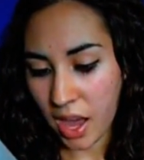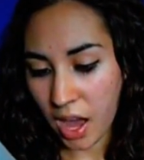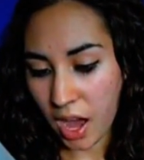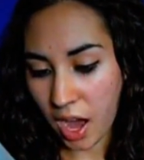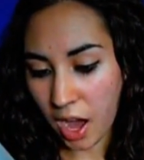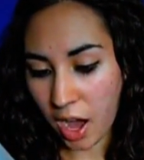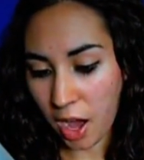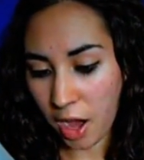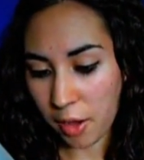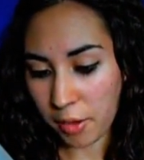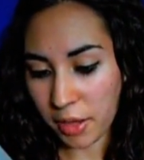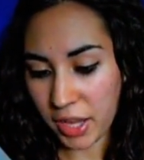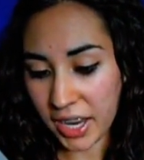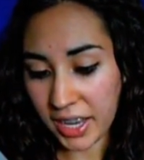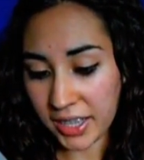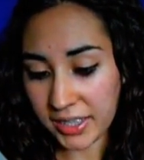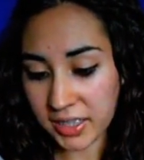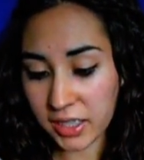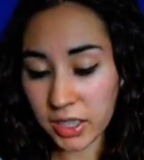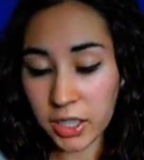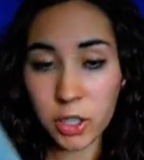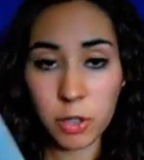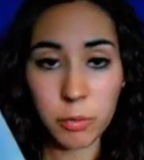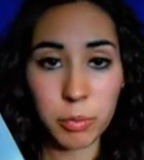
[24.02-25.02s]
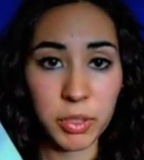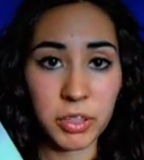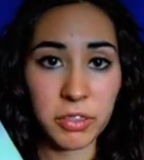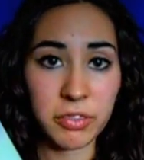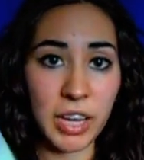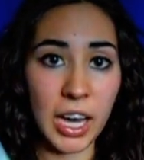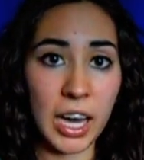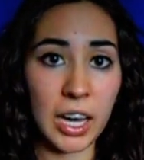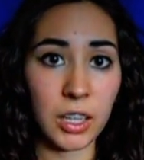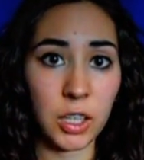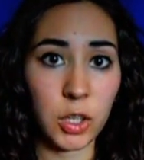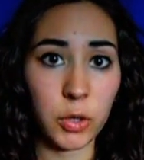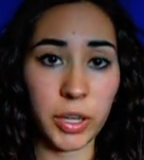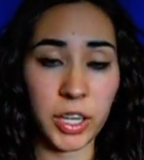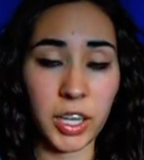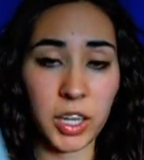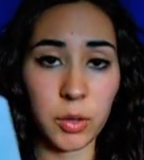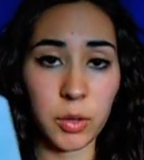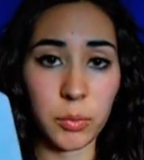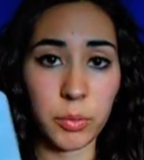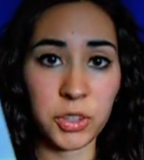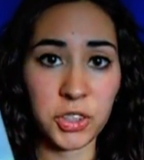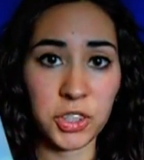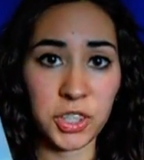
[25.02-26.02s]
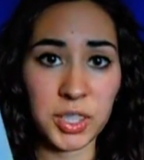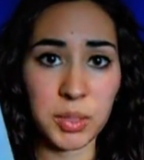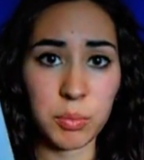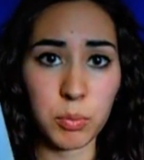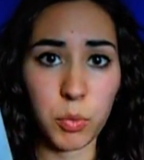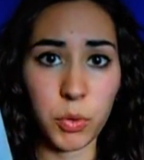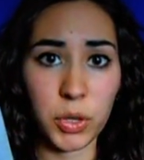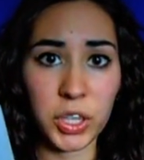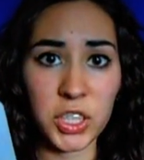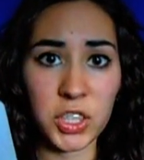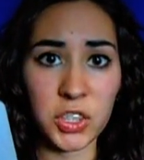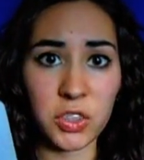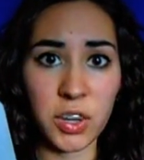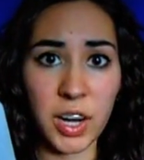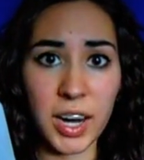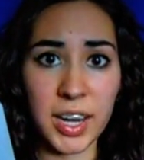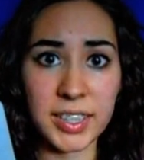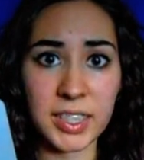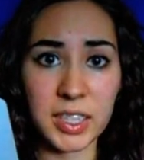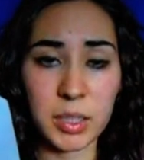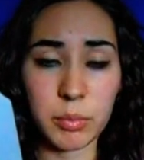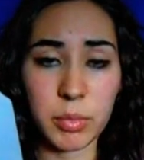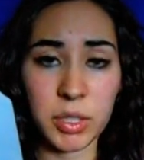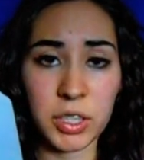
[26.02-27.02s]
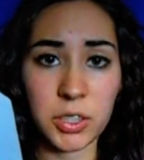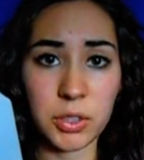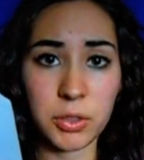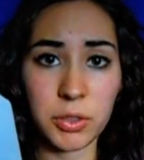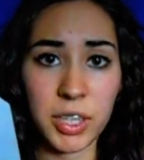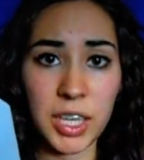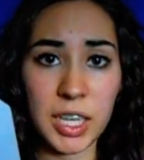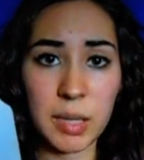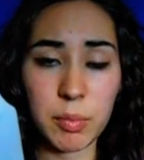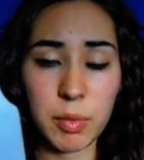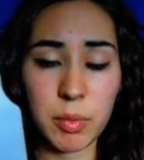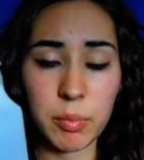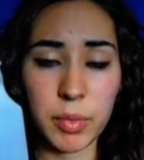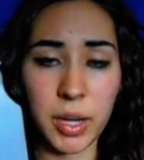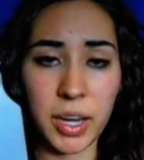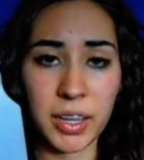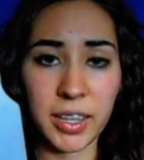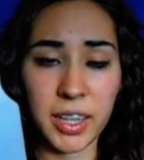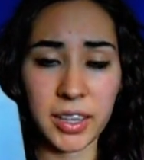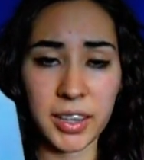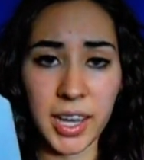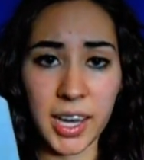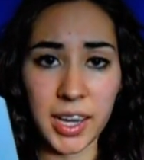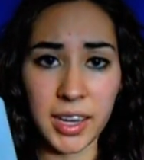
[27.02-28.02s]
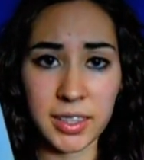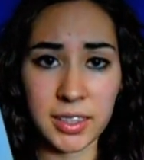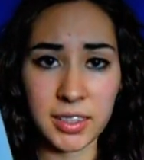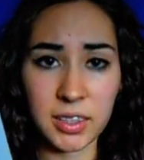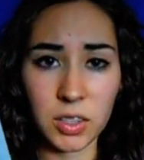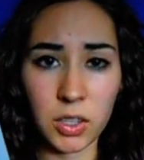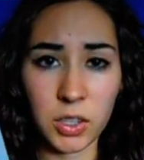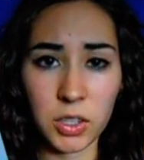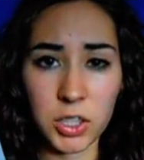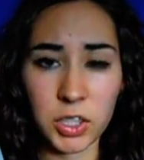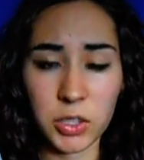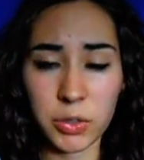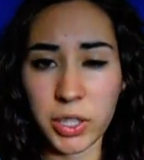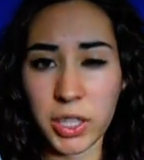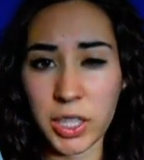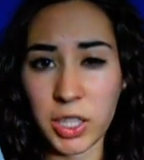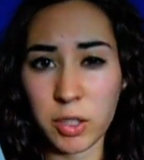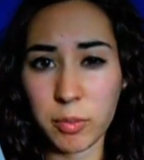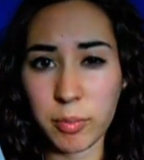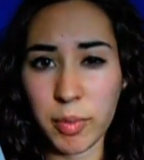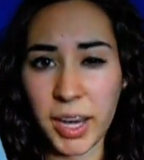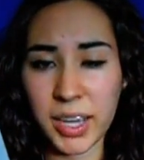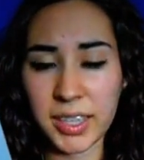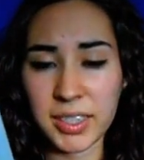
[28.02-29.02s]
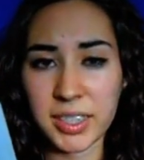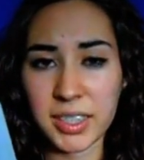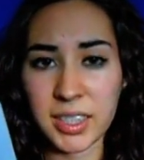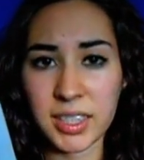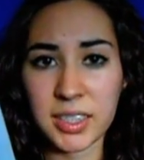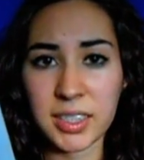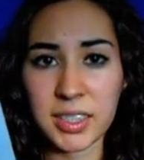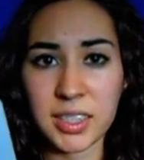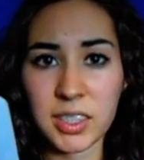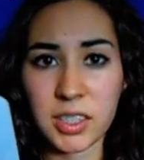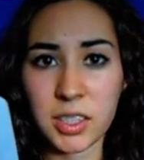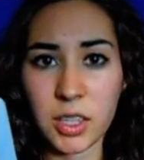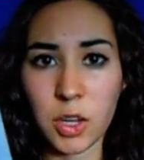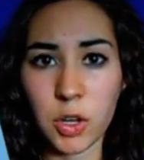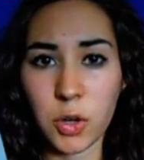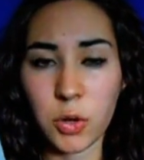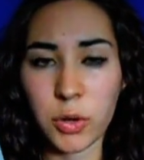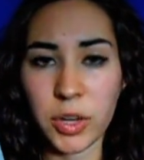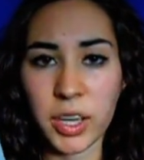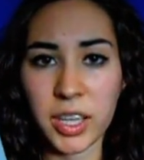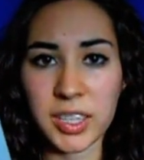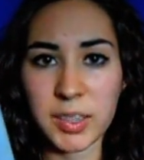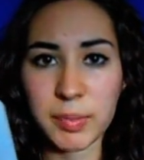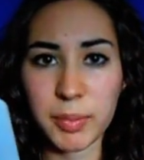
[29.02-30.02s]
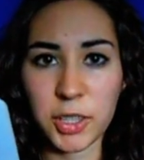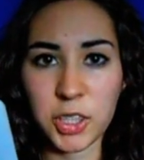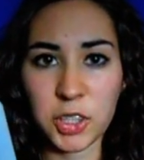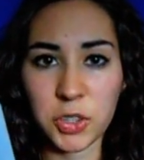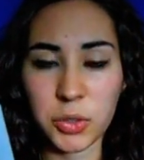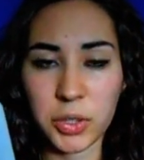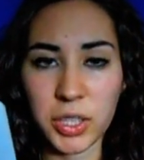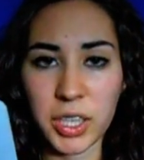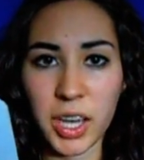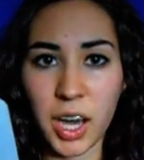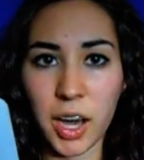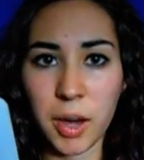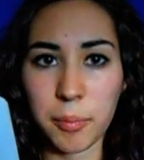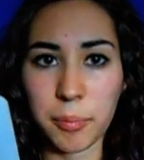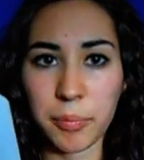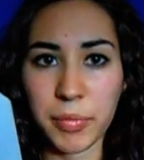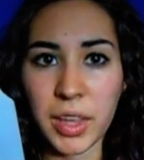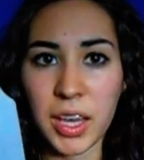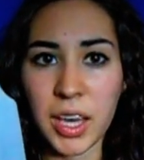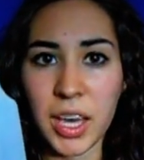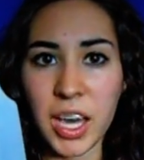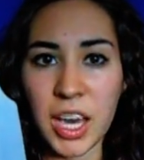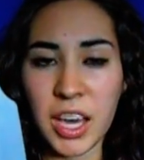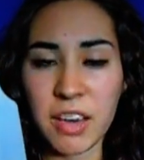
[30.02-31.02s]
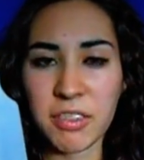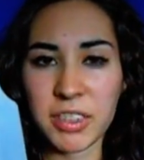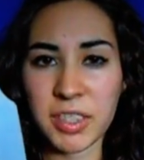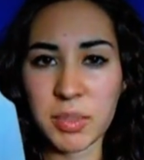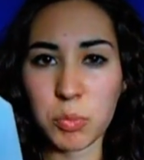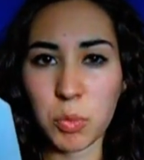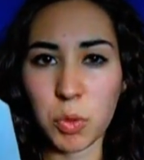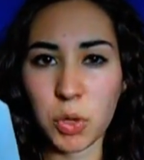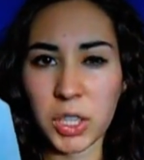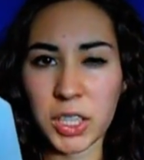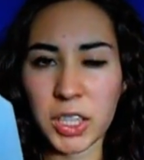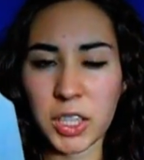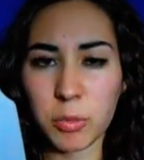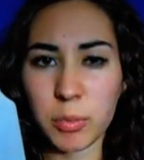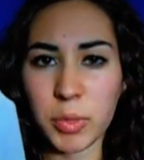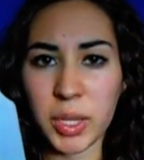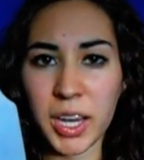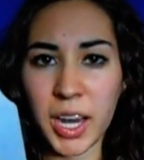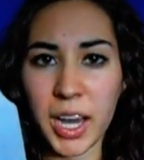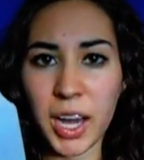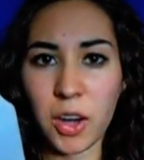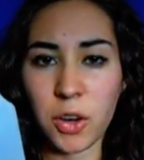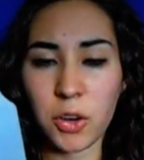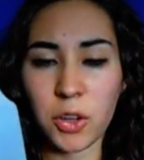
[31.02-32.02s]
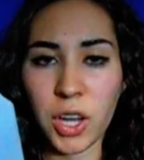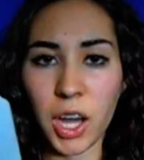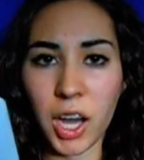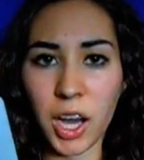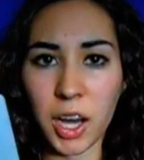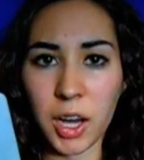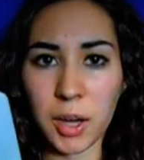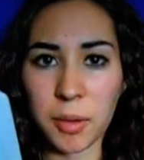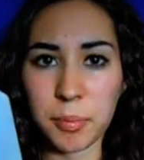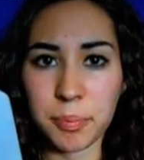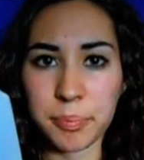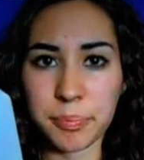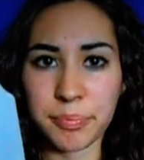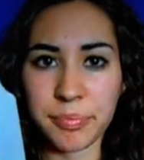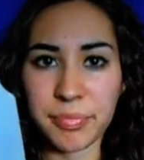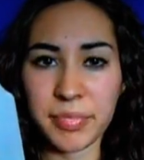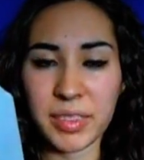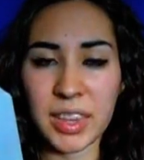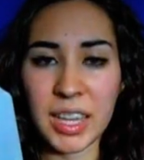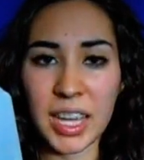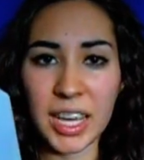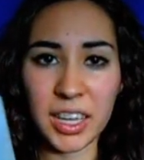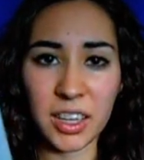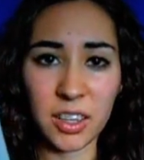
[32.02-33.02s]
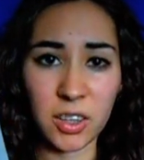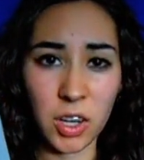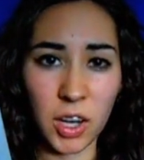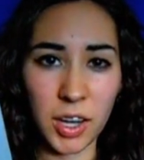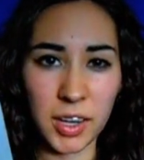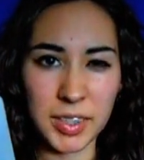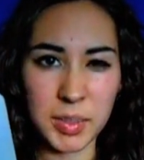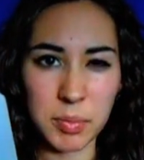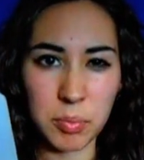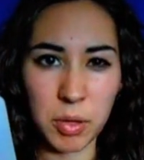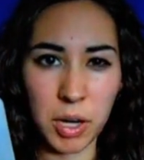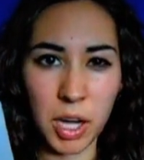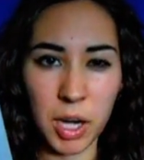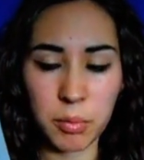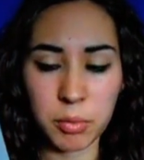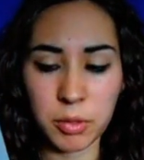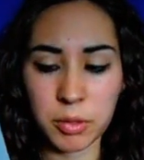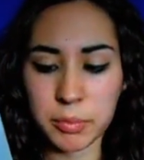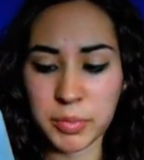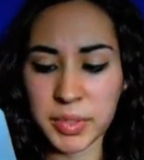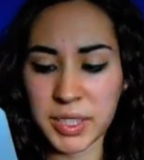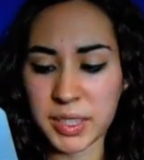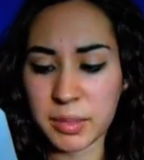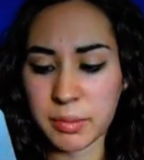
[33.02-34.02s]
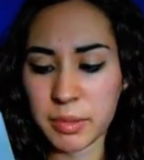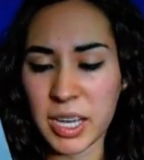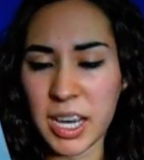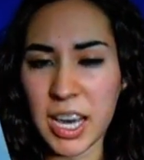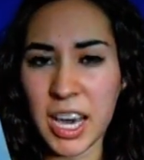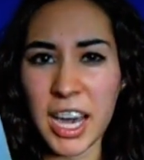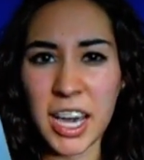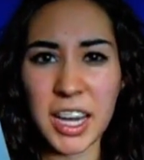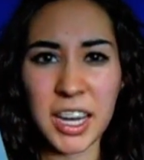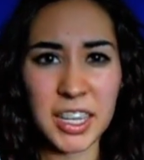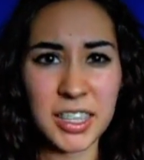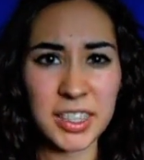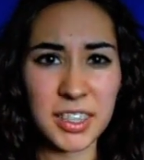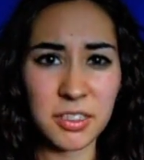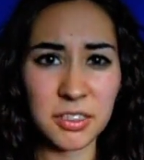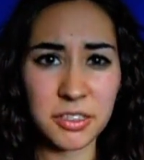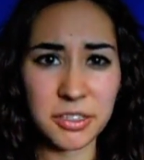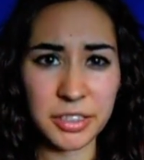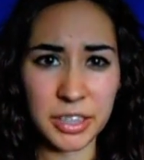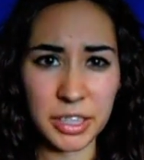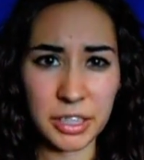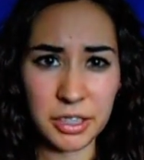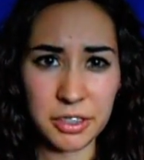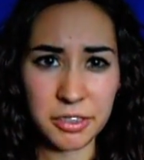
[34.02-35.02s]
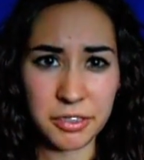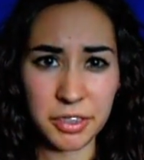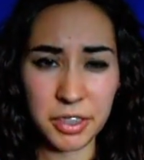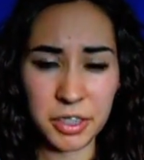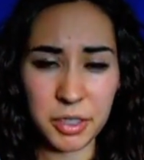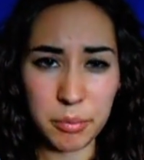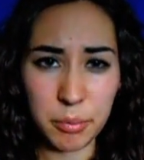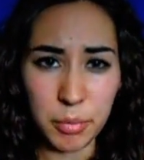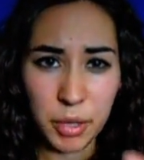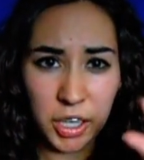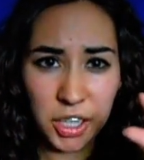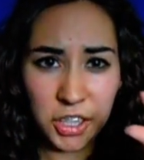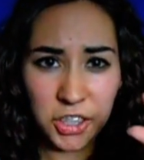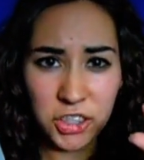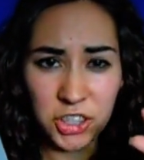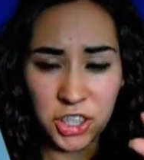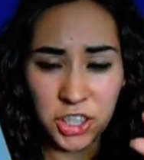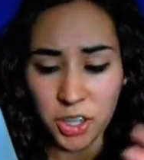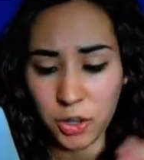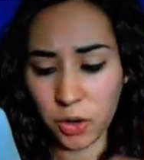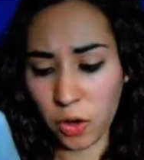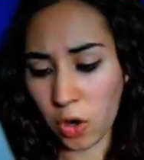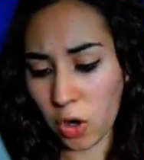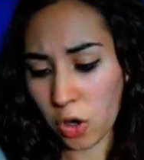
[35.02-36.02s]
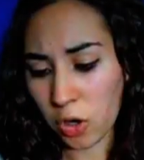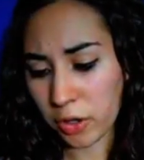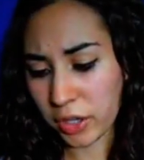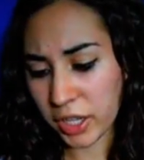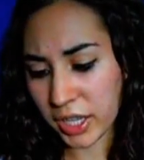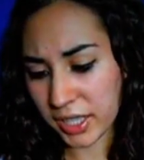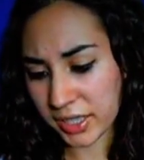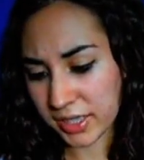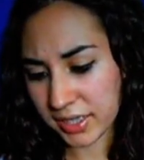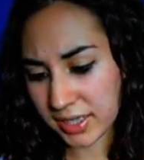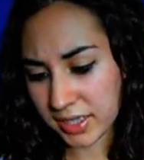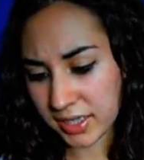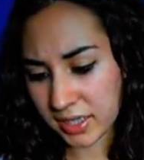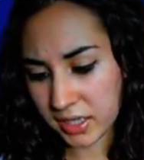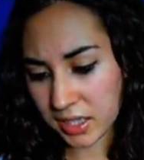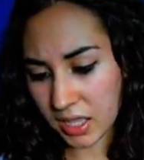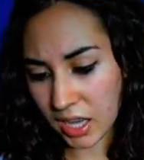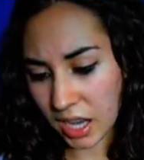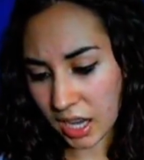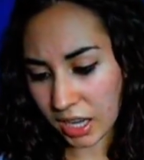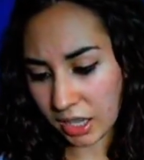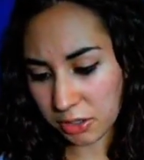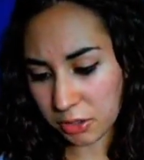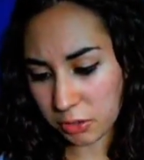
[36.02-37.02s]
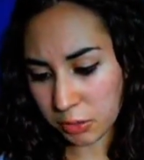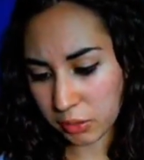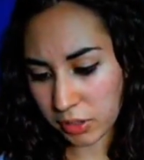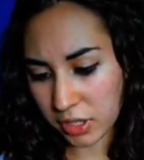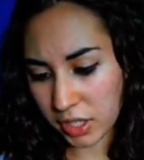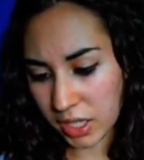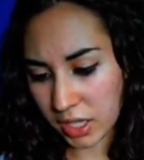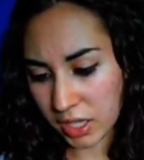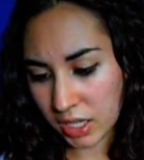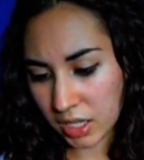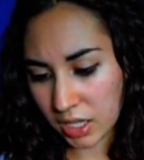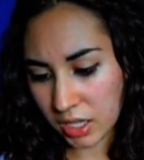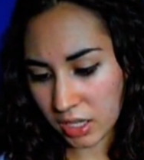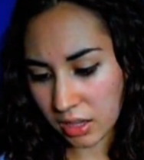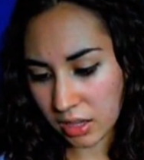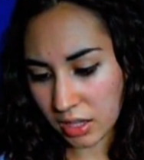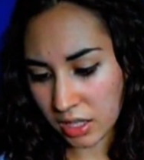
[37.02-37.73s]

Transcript: It has a little bit of aloe in it, which is moisturizing, but do keep in mind that that is also a humectant, so especially if it's more humid out, they can cause problems. It isn't very much at all. It's actually